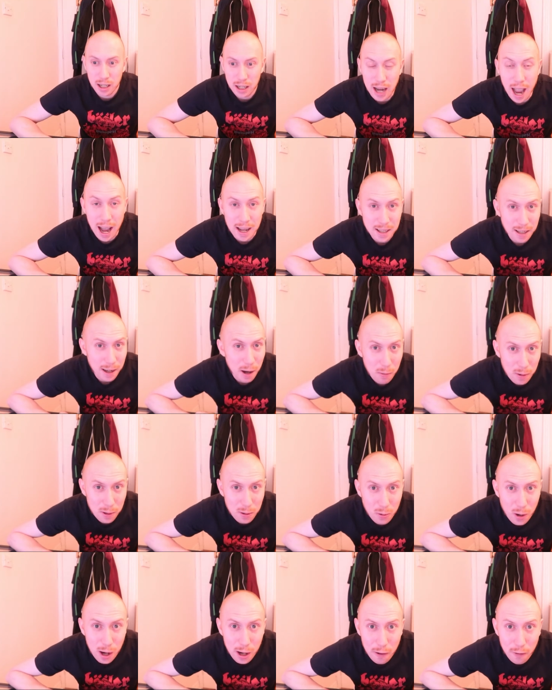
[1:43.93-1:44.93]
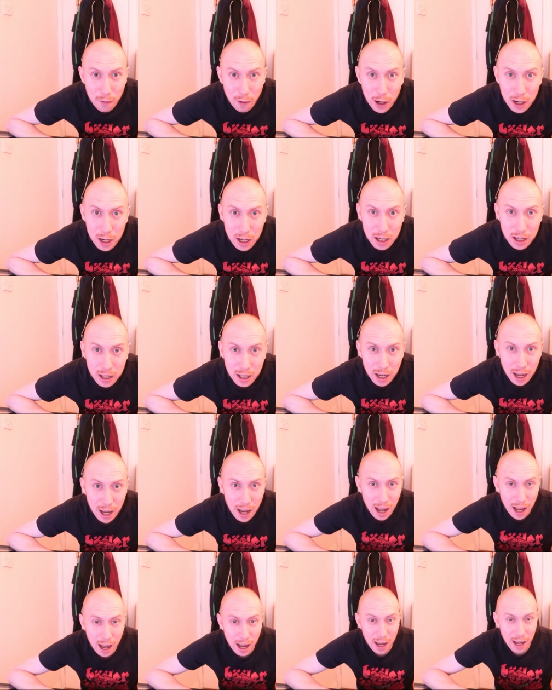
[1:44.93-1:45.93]
Yeah, so it was really funny,
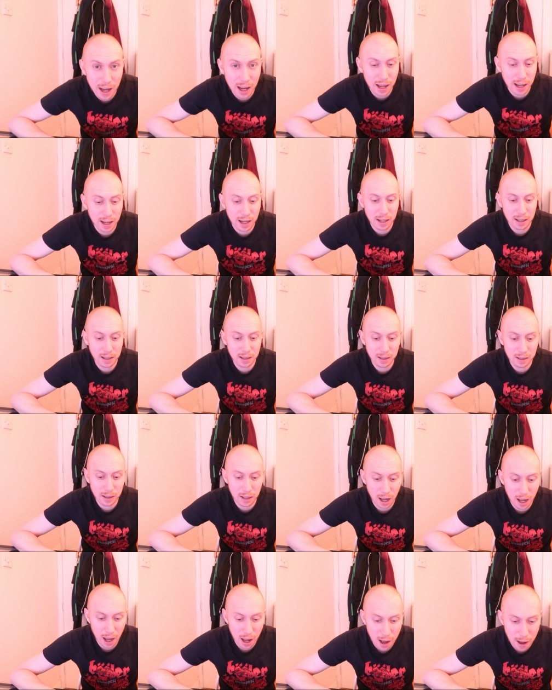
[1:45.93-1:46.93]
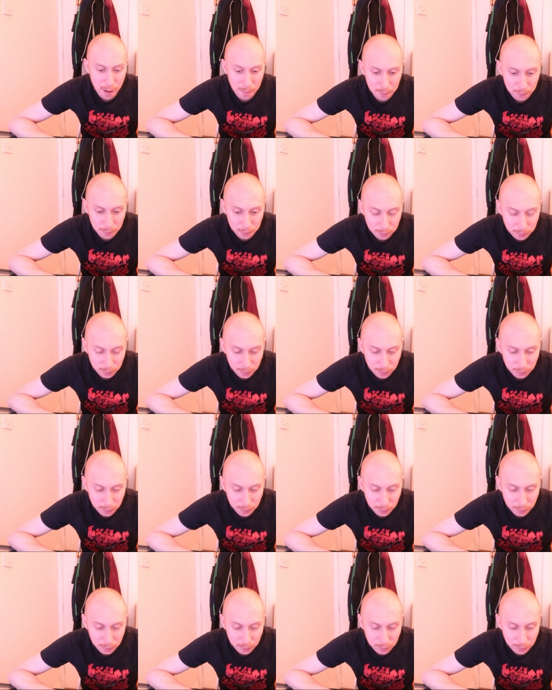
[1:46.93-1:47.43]
and there